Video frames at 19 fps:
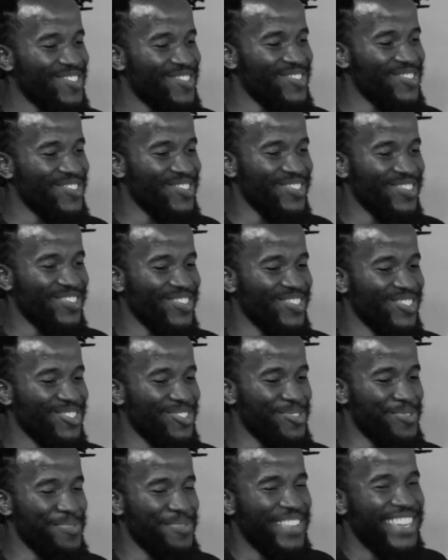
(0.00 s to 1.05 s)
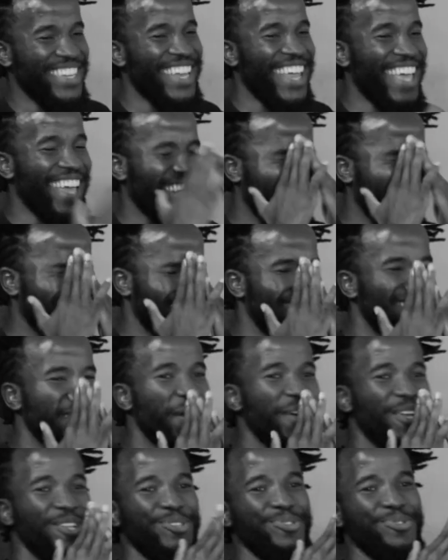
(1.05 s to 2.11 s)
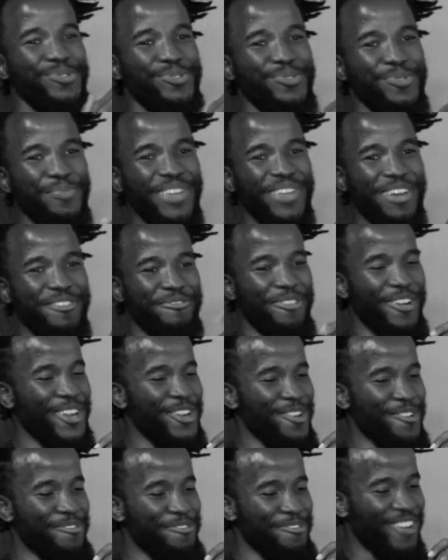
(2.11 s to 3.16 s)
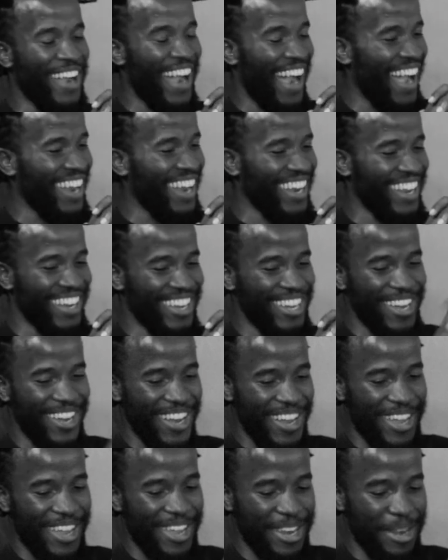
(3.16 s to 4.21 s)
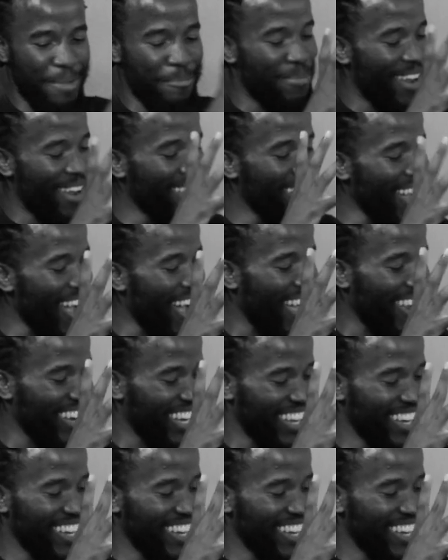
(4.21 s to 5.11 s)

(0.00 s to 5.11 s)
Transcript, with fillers: to be like, to be afraid of color, the black color.